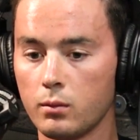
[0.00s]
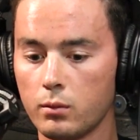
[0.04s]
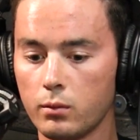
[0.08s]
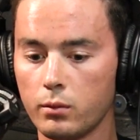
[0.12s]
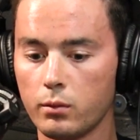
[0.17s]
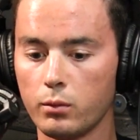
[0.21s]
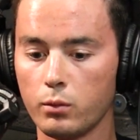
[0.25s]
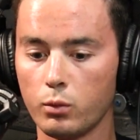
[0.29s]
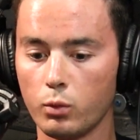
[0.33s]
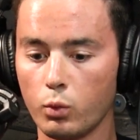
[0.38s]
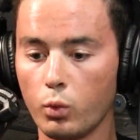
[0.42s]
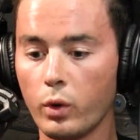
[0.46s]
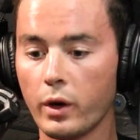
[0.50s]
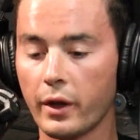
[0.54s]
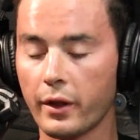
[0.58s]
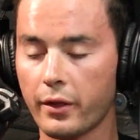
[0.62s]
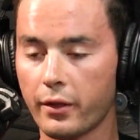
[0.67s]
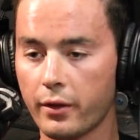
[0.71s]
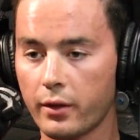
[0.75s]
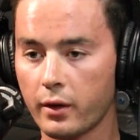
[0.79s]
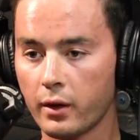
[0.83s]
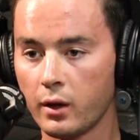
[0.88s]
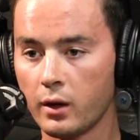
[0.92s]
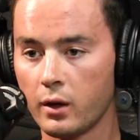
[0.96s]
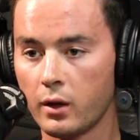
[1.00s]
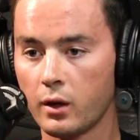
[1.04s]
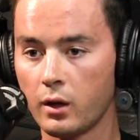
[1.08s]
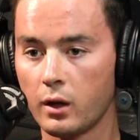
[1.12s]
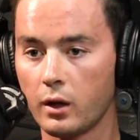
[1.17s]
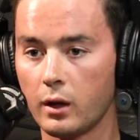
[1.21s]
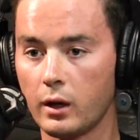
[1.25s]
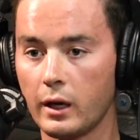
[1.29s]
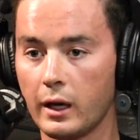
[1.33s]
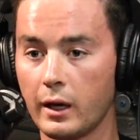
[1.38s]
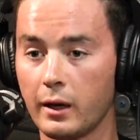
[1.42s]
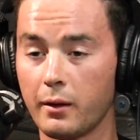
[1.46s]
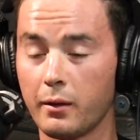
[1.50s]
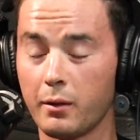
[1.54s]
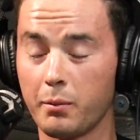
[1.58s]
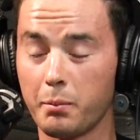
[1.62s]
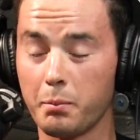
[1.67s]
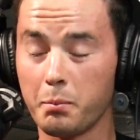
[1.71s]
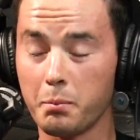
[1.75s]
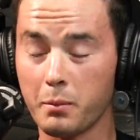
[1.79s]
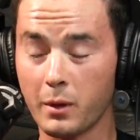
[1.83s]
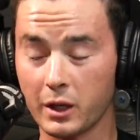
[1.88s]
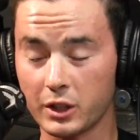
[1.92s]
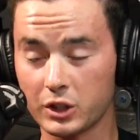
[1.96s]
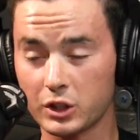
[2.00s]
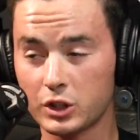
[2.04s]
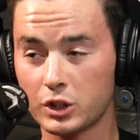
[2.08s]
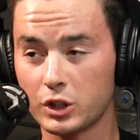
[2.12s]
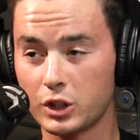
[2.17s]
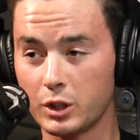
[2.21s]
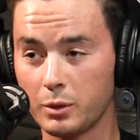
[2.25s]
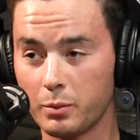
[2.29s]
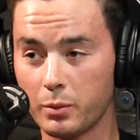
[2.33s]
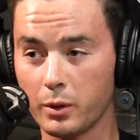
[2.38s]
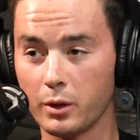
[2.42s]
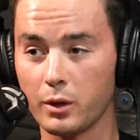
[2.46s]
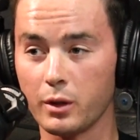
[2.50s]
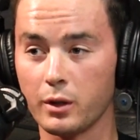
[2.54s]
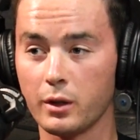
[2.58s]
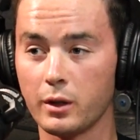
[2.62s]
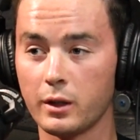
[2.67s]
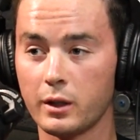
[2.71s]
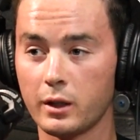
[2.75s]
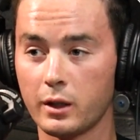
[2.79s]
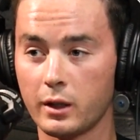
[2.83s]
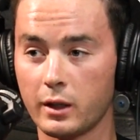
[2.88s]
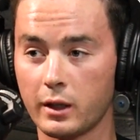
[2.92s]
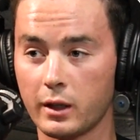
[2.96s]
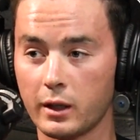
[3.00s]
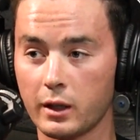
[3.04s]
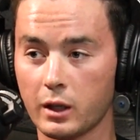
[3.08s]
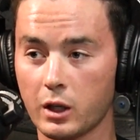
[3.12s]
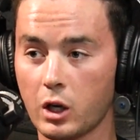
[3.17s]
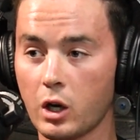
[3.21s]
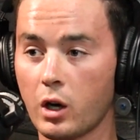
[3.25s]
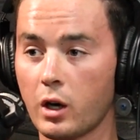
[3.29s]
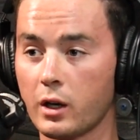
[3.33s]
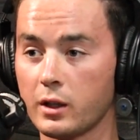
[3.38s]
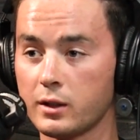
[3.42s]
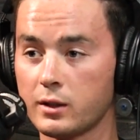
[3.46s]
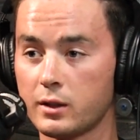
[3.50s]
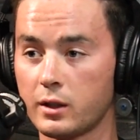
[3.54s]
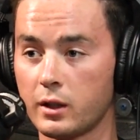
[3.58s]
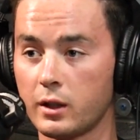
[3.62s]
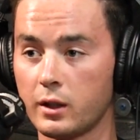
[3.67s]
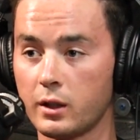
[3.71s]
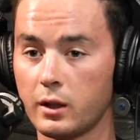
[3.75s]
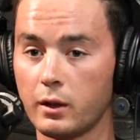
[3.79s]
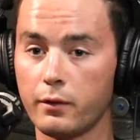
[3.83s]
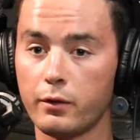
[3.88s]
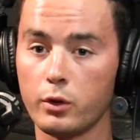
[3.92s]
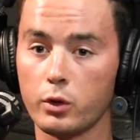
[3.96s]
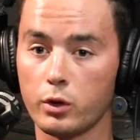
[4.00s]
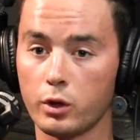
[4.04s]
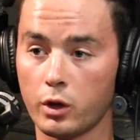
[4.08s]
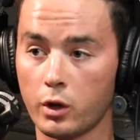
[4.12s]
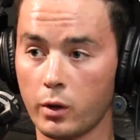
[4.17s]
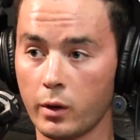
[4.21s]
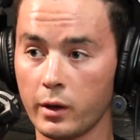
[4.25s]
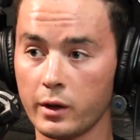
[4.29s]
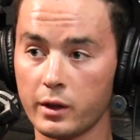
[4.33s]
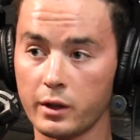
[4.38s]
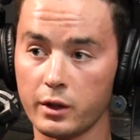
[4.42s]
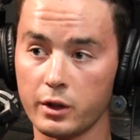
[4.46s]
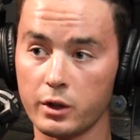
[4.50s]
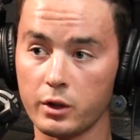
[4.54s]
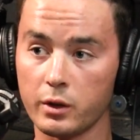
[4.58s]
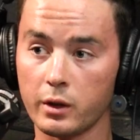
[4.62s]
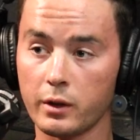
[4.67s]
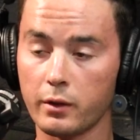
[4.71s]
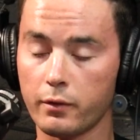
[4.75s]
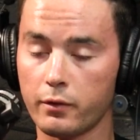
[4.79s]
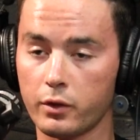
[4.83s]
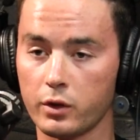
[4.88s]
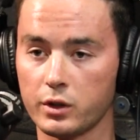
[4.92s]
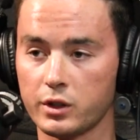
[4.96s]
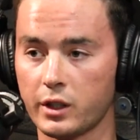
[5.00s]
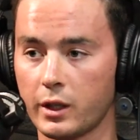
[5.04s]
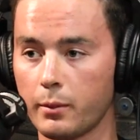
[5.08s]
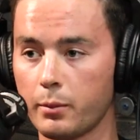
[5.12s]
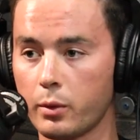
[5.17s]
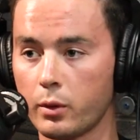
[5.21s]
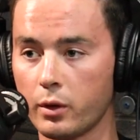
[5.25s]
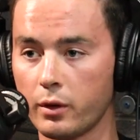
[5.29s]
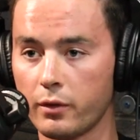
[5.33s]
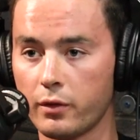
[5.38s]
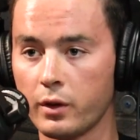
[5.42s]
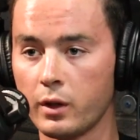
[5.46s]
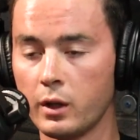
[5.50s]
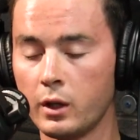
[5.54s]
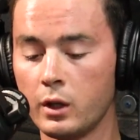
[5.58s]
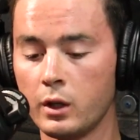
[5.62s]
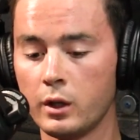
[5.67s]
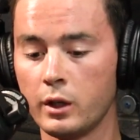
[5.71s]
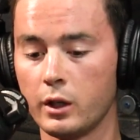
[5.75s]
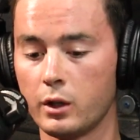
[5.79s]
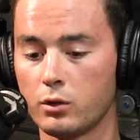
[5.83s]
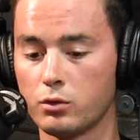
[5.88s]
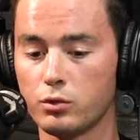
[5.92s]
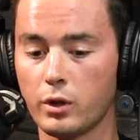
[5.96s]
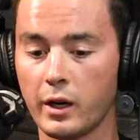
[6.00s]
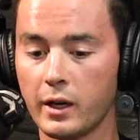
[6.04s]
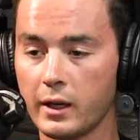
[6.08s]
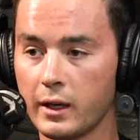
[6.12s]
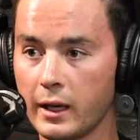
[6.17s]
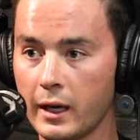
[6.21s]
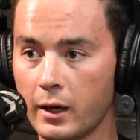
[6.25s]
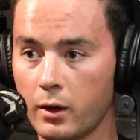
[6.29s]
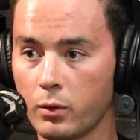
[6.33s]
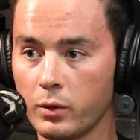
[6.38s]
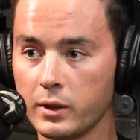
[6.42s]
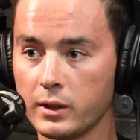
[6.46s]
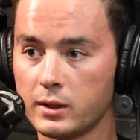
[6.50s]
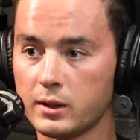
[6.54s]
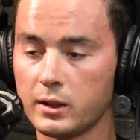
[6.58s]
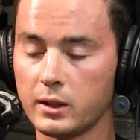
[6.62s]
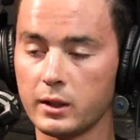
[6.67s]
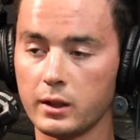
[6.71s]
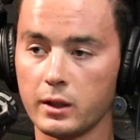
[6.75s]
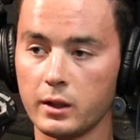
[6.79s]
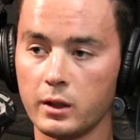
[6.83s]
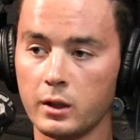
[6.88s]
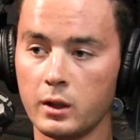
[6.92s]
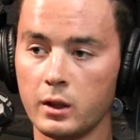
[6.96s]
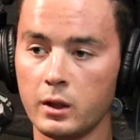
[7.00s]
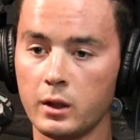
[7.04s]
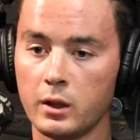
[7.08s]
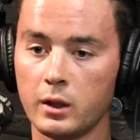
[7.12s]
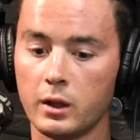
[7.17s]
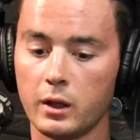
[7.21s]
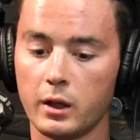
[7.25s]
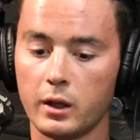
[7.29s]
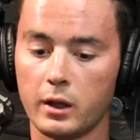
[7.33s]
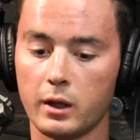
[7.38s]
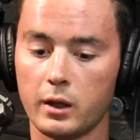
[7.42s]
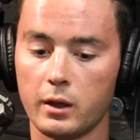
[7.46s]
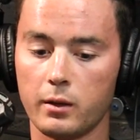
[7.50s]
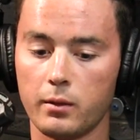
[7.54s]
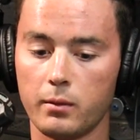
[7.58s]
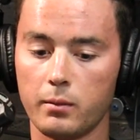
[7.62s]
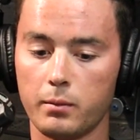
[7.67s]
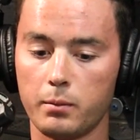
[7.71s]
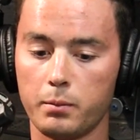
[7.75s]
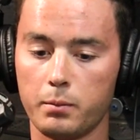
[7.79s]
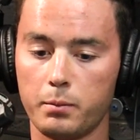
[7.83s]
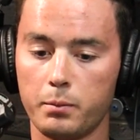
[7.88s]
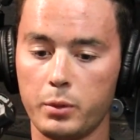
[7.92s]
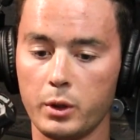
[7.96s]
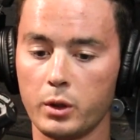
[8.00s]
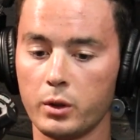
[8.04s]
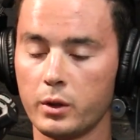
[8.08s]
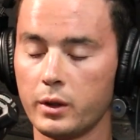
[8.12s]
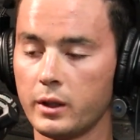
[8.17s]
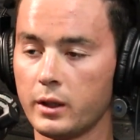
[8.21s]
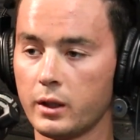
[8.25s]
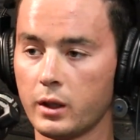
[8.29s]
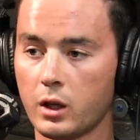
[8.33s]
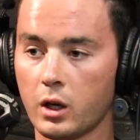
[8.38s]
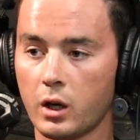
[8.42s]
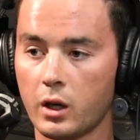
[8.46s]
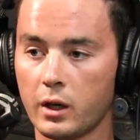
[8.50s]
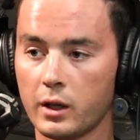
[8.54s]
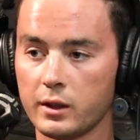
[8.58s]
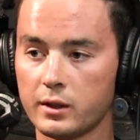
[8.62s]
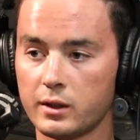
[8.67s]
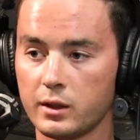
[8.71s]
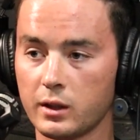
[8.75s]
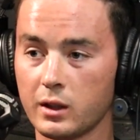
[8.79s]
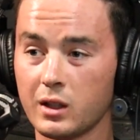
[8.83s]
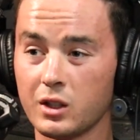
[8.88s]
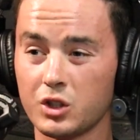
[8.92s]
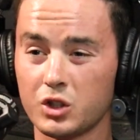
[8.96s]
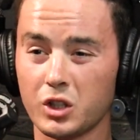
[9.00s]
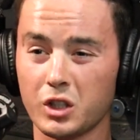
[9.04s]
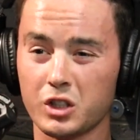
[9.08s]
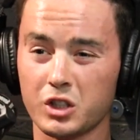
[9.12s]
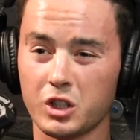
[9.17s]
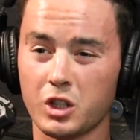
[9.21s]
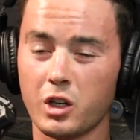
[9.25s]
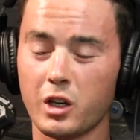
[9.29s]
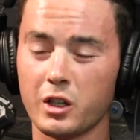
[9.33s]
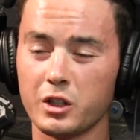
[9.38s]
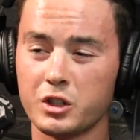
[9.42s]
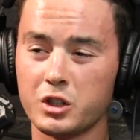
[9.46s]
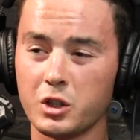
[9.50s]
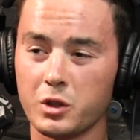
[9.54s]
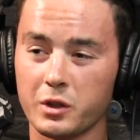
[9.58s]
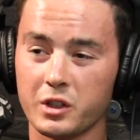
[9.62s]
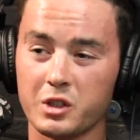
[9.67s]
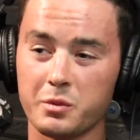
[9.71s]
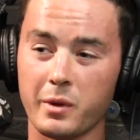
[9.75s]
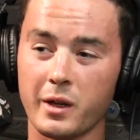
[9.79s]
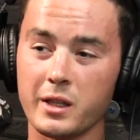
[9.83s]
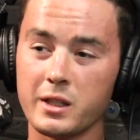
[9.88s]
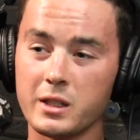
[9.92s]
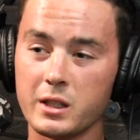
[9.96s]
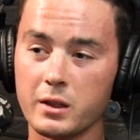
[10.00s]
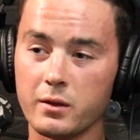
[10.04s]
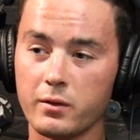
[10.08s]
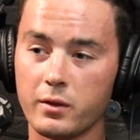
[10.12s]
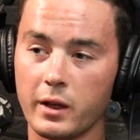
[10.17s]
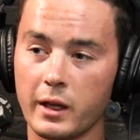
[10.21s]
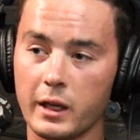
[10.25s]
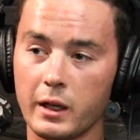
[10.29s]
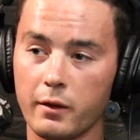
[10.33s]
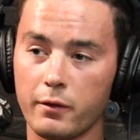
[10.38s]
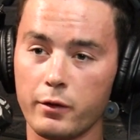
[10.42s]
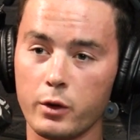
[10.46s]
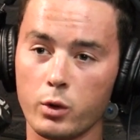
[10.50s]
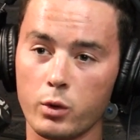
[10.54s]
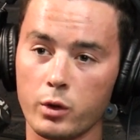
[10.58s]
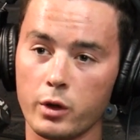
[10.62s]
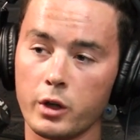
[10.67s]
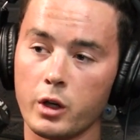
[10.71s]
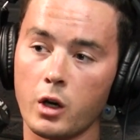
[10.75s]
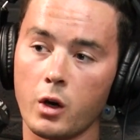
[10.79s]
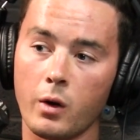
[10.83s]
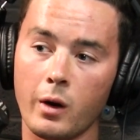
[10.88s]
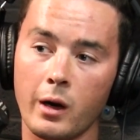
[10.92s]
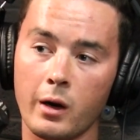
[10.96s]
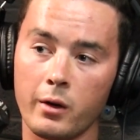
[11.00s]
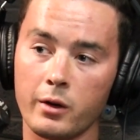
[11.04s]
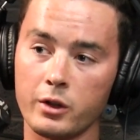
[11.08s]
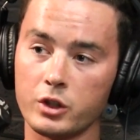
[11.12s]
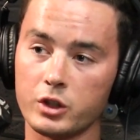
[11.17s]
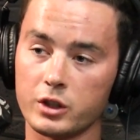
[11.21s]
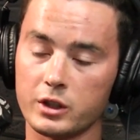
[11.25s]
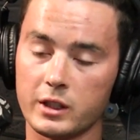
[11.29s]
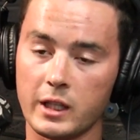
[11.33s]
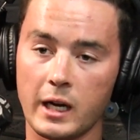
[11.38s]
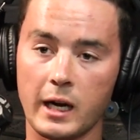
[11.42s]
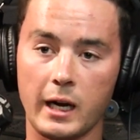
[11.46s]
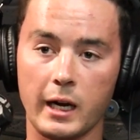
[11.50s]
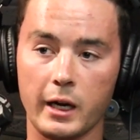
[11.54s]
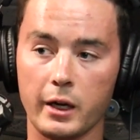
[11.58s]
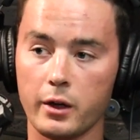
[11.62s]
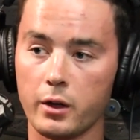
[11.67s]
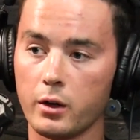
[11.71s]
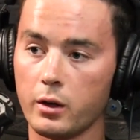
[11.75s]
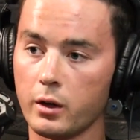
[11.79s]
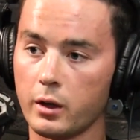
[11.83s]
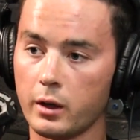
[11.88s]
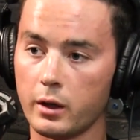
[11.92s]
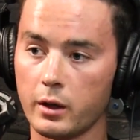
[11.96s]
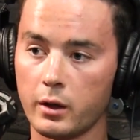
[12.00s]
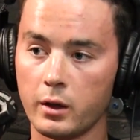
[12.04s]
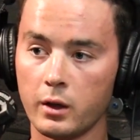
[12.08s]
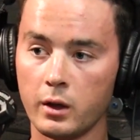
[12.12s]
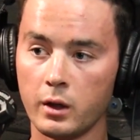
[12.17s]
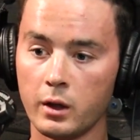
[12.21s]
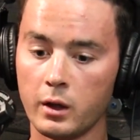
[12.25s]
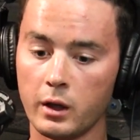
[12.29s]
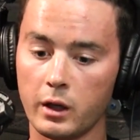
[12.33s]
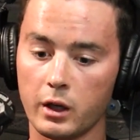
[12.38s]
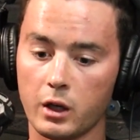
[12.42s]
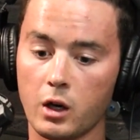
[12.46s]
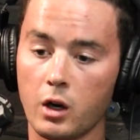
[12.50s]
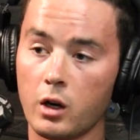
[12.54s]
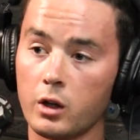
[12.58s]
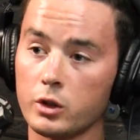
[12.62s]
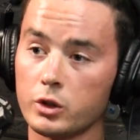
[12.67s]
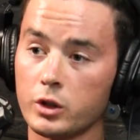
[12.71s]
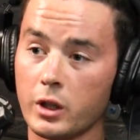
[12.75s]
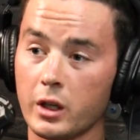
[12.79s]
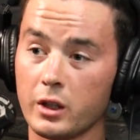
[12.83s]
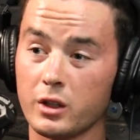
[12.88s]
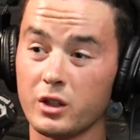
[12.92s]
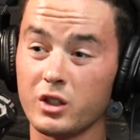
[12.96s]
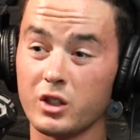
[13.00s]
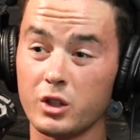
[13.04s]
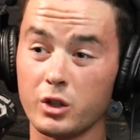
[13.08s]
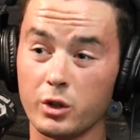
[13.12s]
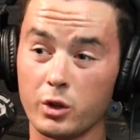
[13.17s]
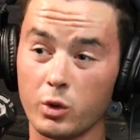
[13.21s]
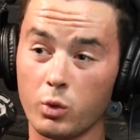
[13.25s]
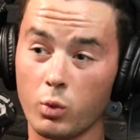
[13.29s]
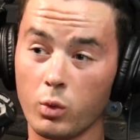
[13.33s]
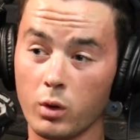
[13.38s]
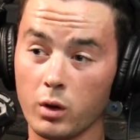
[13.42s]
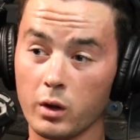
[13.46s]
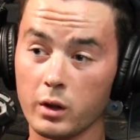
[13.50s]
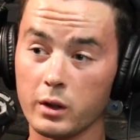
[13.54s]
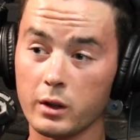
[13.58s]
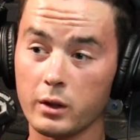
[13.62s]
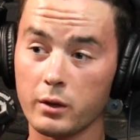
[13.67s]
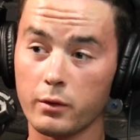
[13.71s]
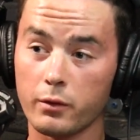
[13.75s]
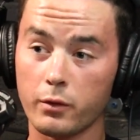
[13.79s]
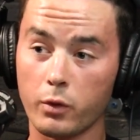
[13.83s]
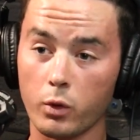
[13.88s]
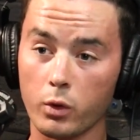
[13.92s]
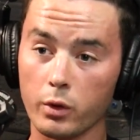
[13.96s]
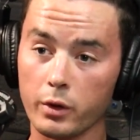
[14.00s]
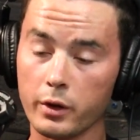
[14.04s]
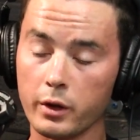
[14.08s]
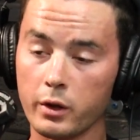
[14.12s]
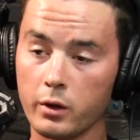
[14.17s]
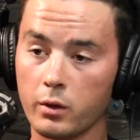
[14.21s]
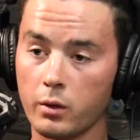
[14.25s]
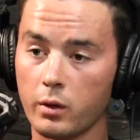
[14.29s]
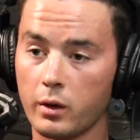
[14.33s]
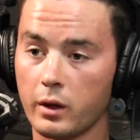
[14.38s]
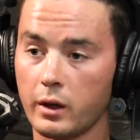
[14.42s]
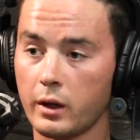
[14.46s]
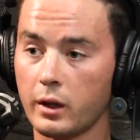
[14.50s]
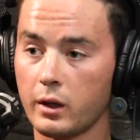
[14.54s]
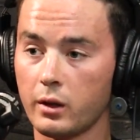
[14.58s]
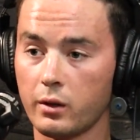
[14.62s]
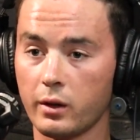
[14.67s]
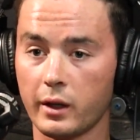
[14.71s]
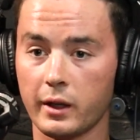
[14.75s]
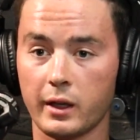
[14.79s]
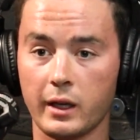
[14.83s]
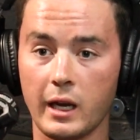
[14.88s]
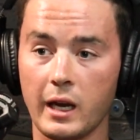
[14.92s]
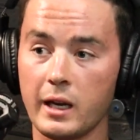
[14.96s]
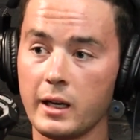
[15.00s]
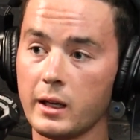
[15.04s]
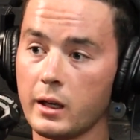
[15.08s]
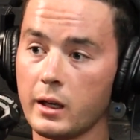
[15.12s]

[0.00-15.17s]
with at a much cheaper cost than if you were to go out and do it. For example, if right now we see building costs and construction costs so expensive that if you were to go out and just hire a contractor to do the work for you, like any